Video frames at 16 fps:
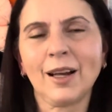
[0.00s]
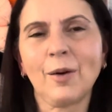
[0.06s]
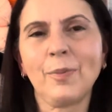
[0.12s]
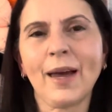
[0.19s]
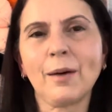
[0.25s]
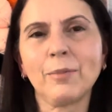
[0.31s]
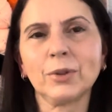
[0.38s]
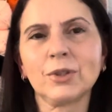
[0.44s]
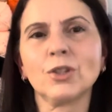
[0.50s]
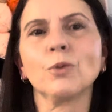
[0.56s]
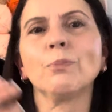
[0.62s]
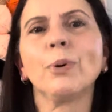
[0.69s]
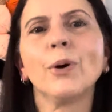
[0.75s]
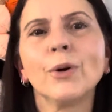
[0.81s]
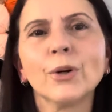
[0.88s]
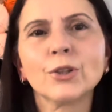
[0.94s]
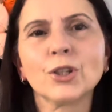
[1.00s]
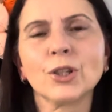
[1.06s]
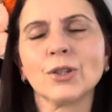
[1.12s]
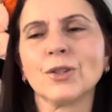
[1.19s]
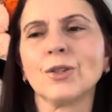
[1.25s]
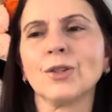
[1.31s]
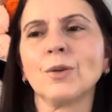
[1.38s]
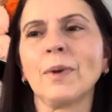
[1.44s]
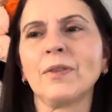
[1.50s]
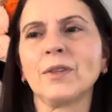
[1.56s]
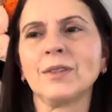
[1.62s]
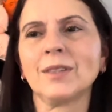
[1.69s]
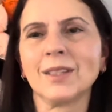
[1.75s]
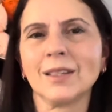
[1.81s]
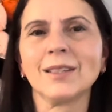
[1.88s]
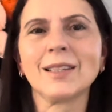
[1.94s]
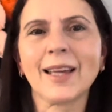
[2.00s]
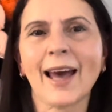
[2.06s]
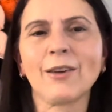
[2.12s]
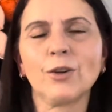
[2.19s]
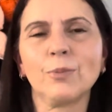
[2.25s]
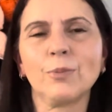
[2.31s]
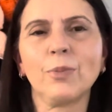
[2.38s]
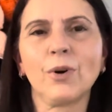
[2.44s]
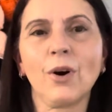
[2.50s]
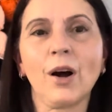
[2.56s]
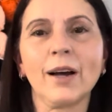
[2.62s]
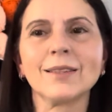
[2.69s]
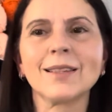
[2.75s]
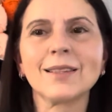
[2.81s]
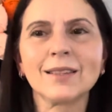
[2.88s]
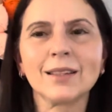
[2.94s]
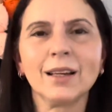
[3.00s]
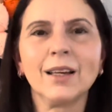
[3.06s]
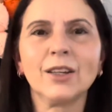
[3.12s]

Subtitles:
be able to purchase them at the discounted price,